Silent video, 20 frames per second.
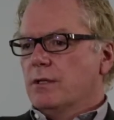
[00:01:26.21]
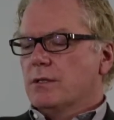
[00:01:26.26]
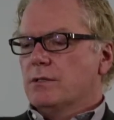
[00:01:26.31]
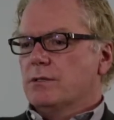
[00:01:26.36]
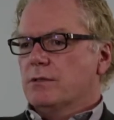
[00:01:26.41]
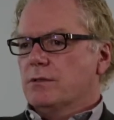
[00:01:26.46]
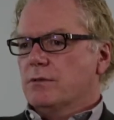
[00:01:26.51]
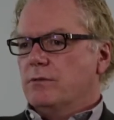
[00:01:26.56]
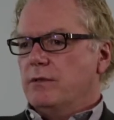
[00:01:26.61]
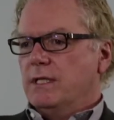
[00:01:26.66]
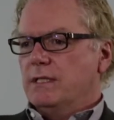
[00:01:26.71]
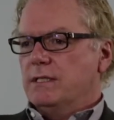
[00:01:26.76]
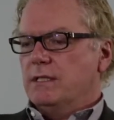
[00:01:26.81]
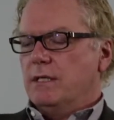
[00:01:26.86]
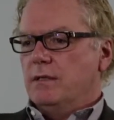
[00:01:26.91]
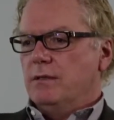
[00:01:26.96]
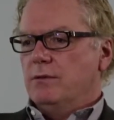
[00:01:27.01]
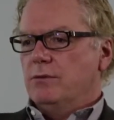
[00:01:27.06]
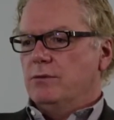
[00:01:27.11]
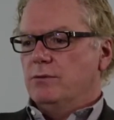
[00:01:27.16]
So I
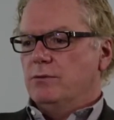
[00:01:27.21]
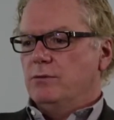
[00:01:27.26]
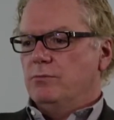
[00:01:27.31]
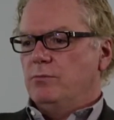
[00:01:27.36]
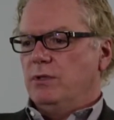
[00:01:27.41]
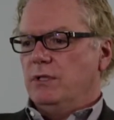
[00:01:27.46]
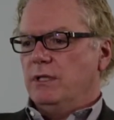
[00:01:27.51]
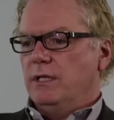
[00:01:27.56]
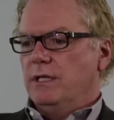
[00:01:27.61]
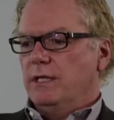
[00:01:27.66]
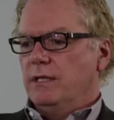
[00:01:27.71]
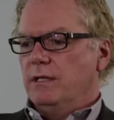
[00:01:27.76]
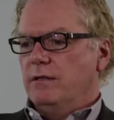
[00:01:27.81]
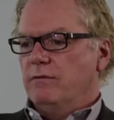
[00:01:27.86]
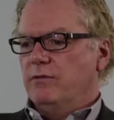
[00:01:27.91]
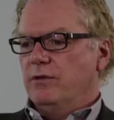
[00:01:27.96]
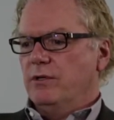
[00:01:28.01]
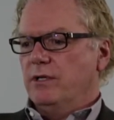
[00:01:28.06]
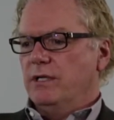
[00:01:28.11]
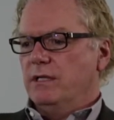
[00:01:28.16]
tend to play in a
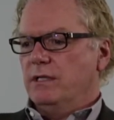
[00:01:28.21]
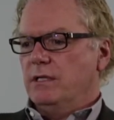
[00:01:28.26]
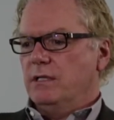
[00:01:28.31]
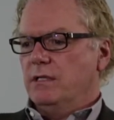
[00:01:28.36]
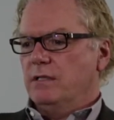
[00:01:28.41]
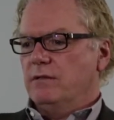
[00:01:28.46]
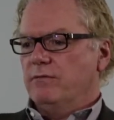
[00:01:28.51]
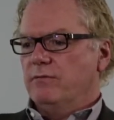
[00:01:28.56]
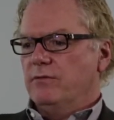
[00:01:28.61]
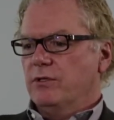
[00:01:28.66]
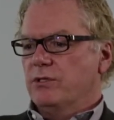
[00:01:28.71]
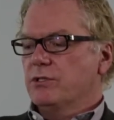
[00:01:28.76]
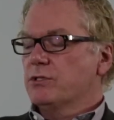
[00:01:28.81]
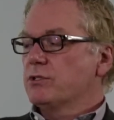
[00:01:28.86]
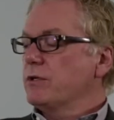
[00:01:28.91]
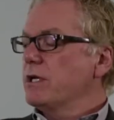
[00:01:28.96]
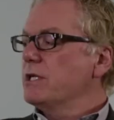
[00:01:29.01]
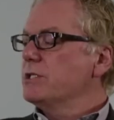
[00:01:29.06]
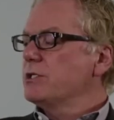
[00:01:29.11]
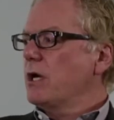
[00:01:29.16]
very
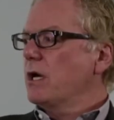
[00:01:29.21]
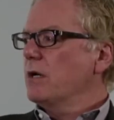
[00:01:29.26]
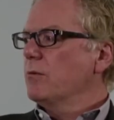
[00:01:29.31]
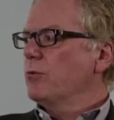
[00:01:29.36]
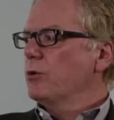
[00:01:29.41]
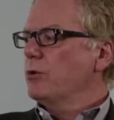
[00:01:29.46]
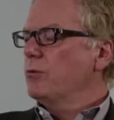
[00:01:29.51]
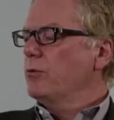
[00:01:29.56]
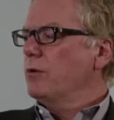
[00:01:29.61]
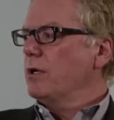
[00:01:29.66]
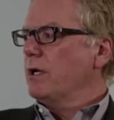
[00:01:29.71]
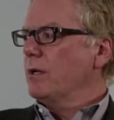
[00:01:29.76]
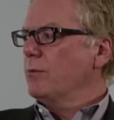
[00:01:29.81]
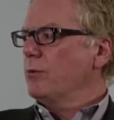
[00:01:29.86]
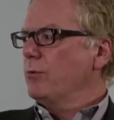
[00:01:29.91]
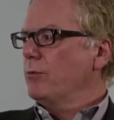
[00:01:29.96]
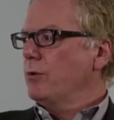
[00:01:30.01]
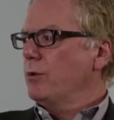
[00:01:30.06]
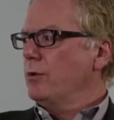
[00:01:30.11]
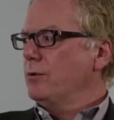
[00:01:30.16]
strange
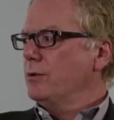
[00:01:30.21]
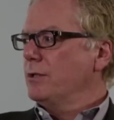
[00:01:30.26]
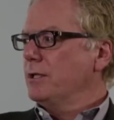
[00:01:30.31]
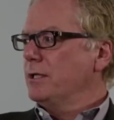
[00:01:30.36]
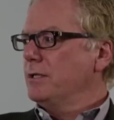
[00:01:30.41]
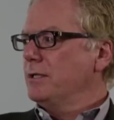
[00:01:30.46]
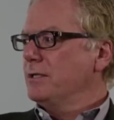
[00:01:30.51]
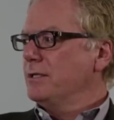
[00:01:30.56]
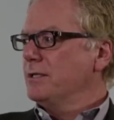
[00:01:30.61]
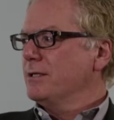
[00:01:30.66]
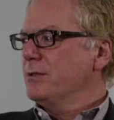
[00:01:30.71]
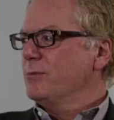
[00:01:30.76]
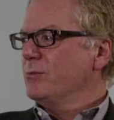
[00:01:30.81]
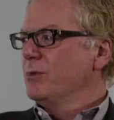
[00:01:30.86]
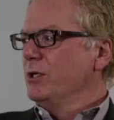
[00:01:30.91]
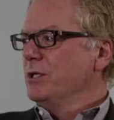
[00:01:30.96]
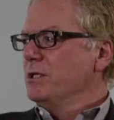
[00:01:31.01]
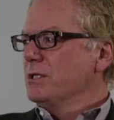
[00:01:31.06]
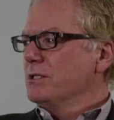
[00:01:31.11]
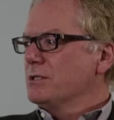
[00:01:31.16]
hybrid role,
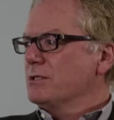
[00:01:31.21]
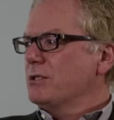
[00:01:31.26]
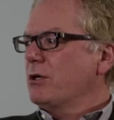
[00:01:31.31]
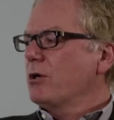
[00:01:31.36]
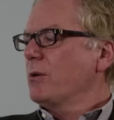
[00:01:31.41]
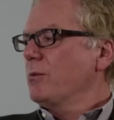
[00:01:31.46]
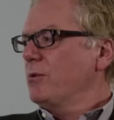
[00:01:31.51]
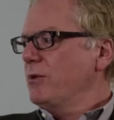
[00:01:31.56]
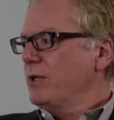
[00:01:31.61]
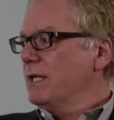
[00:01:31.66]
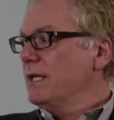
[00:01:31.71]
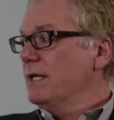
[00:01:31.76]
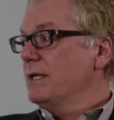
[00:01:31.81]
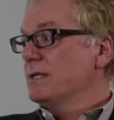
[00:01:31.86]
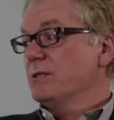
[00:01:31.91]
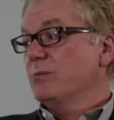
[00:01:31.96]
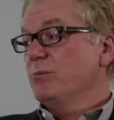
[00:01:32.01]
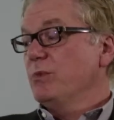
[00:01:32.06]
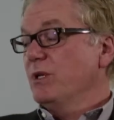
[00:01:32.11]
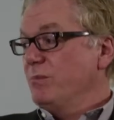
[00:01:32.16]
and startup thinking
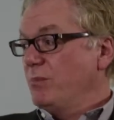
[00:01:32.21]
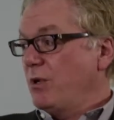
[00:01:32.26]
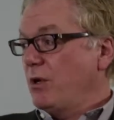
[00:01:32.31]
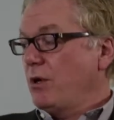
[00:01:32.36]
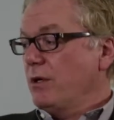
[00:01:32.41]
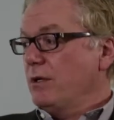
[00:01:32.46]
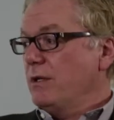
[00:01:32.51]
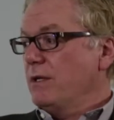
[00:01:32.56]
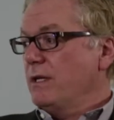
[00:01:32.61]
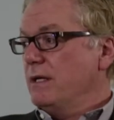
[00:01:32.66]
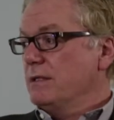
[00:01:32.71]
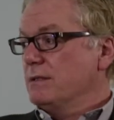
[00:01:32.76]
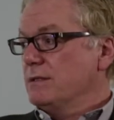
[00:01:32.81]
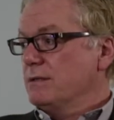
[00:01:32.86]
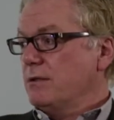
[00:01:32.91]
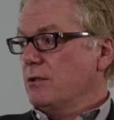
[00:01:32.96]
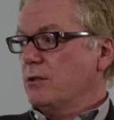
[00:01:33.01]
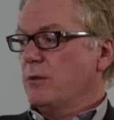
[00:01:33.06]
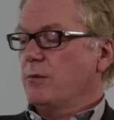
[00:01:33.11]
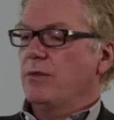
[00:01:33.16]
is a big part of that.
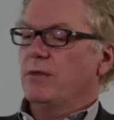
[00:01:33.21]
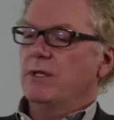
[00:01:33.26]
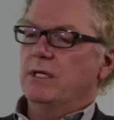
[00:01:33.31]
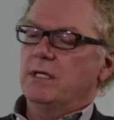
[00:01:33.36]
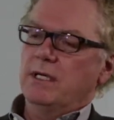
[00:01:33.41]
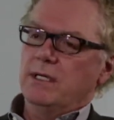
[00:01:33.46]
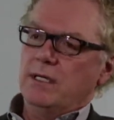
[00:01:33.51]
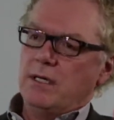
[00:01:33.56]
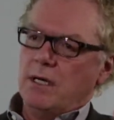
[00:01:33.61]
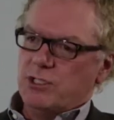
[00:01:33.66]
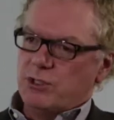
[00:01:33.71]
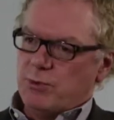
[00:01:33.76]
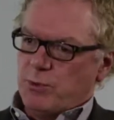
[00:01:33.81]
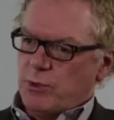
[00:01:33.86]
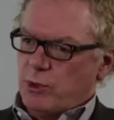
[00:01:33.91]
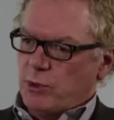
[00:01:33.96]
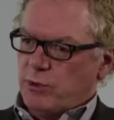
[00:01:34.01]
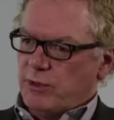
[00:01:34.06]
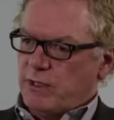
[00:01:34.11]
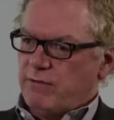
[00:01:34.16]
Startup thinking,
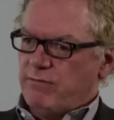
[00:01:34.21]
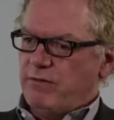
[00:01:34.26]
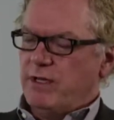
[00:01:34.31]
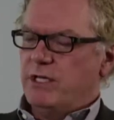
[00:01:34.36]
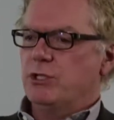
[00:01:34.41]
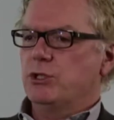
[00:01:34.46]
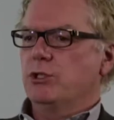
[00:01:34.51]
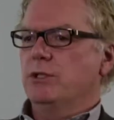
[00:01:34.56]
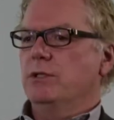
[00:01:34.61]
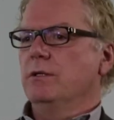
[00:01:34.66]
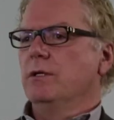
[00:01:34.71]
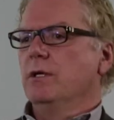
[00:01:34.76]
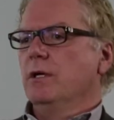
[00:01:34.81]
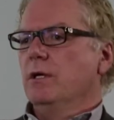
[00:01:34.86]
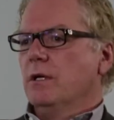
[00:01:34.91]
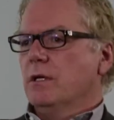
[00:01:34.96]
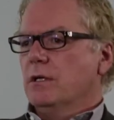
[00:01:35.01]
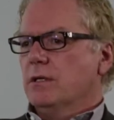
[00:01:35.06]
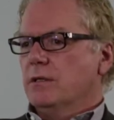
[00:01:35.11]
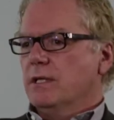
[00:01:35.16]
entrepreneurial innovation,
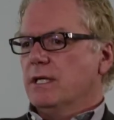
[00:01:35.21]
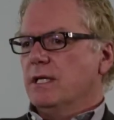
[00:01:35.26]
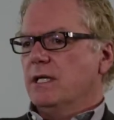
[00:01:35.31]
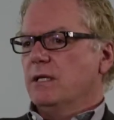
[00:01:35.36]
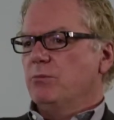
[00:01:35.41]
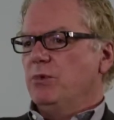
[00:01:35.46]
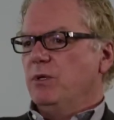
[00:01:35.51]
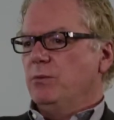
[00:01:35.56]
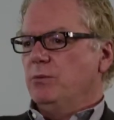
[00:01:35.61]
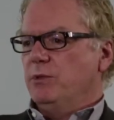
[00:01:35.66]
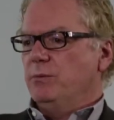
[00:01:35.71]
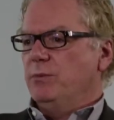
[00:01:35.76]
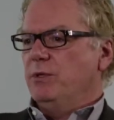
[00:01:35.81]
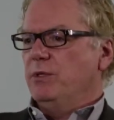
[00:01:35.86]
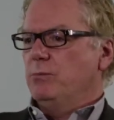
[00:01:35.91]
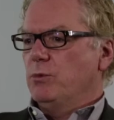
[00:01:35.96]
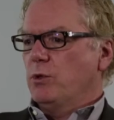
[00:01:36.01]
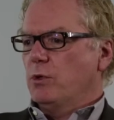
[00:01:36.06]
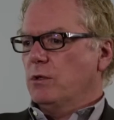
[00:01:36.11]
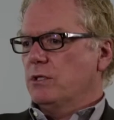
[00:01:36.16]
getting people to be
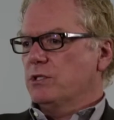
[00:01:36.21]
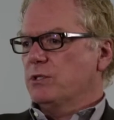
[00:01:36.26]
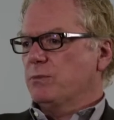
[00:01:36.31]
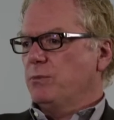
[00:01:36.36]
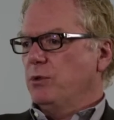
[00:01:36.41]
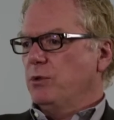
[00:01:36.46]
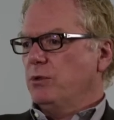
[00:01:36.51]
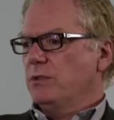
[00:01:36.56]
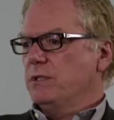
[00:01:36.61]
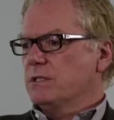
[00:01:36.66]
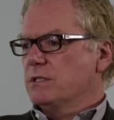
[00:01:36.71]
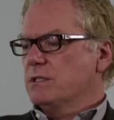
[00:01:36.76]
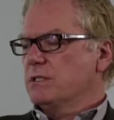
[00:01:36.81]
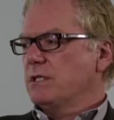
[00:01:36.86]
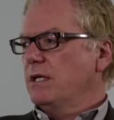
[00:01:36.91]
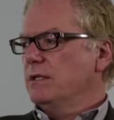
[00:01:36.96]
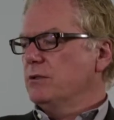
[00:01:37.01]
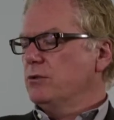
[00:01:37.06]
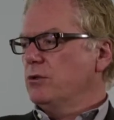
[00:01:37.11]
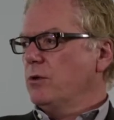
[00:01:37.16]
more entrepreneurial
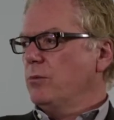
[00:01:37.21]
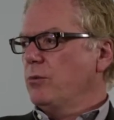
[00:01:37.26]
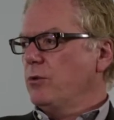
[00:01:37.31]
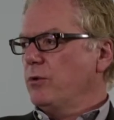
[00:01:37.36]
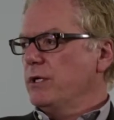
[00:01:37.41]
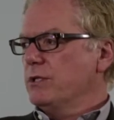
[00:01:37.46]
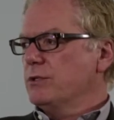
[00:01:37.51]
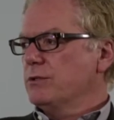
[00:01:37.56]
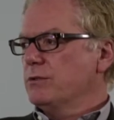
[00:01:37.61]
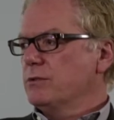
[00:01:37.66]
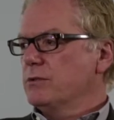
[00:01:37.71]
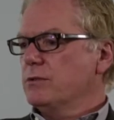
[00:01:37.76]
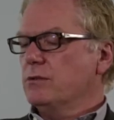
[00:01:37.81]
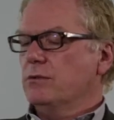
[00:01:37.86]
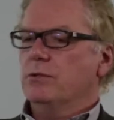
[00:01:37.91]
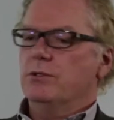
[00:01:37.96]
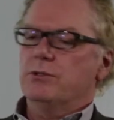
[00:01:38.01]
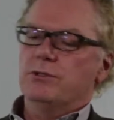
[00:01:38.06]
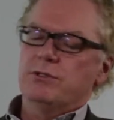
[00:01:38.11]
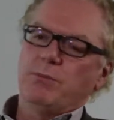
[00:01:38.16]
inside corporations,
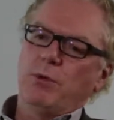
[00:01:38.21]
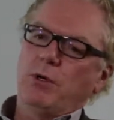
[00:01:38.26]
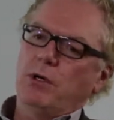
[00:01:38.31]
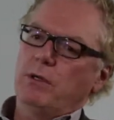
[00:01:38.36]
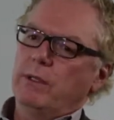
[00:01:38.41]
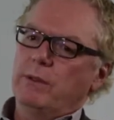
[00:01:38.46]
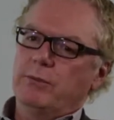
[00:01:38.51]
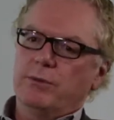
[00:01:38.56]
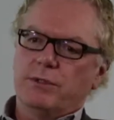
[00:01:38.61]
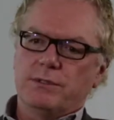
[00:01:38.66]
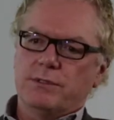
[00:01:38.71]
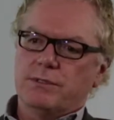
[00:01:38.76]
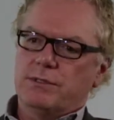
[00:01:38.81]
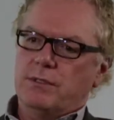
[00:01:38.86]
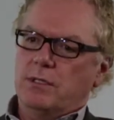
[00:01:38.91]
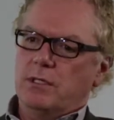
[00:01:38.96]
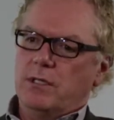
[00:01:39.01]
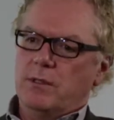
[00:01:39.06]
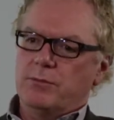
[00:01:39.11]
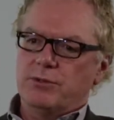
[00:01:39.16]
or just partnering with the
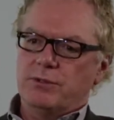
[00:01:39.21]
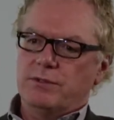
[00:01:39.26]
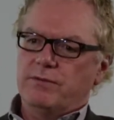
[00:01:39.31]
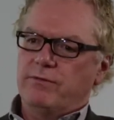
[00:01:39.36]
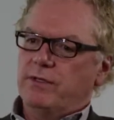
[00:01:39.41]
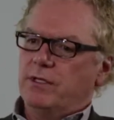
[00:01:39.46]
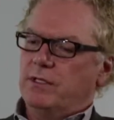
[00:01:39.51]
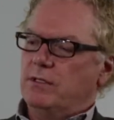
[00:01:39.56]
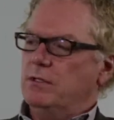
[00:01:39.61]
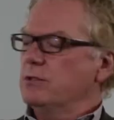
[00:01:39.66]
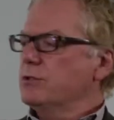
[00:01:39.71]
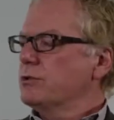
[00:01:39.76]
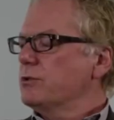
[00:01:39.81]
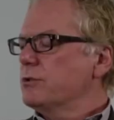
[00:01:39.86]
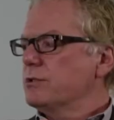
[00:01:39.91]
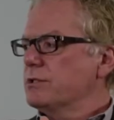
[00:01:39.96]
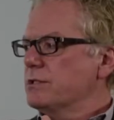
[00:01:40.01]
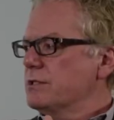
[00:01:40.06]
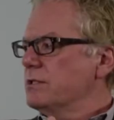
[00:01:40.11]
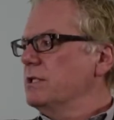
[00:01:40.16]
startups if the
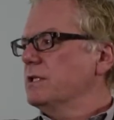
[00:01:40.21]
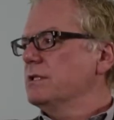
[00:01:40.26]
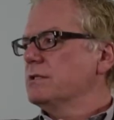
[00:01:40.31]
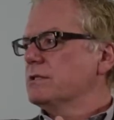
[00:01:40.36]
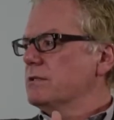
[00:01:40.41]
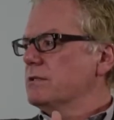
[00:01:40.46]
culture just needs